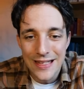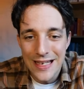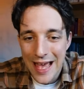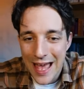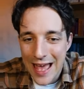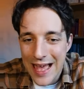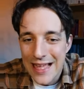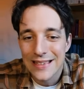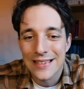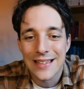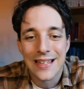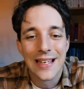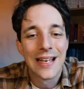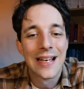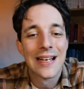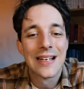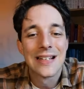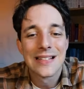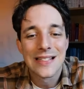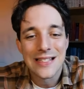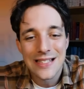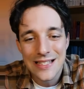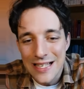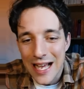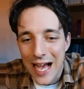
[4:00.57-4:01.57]
Ted,
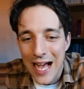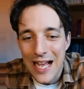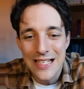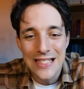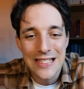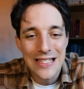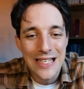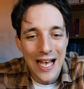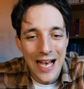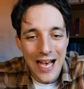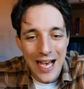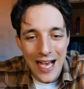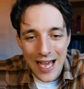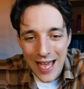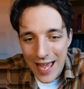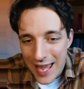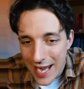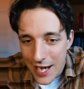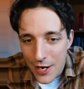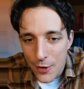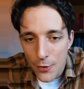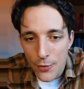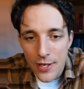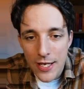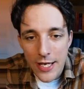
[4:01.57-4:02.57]
Skaska,
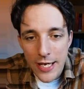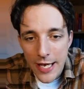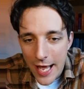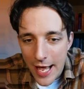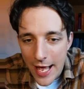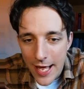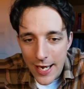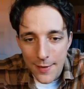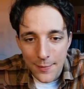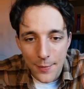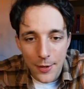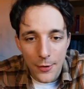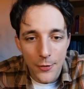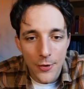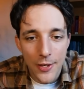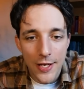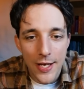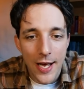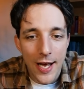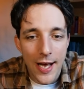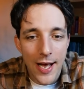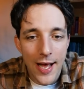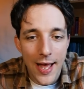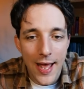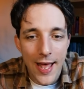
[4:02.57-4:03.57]
Ari, Anna
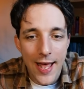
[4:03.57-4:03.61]
Maria,